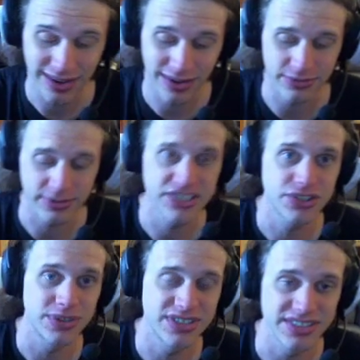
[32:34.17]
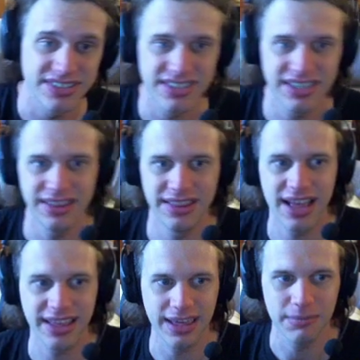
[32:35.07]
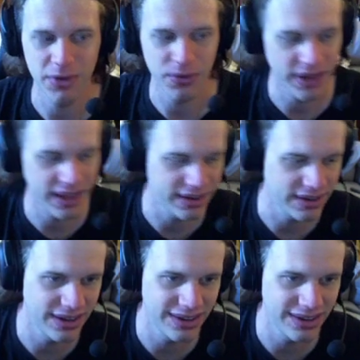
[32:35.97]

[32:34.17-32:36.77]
of resources in that game mode, and